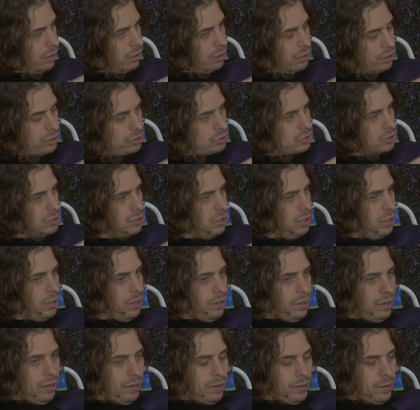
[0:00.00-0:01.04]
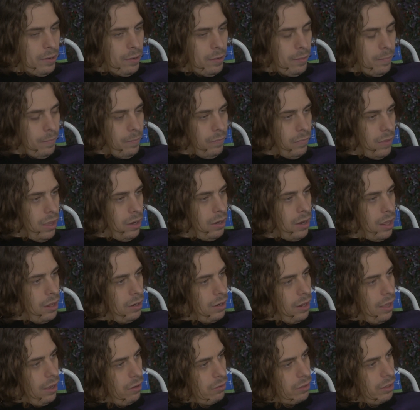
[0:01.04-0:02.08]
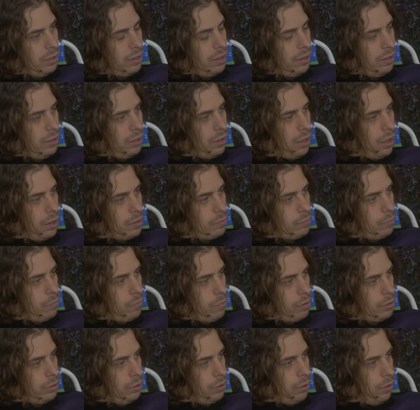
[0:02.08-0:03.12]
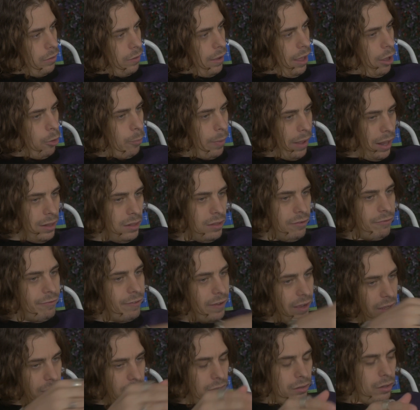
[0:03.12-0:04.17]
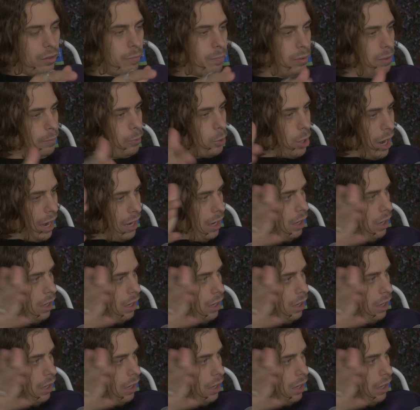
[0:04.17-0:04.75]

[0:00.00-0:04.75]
others? And how can I help elevate the people I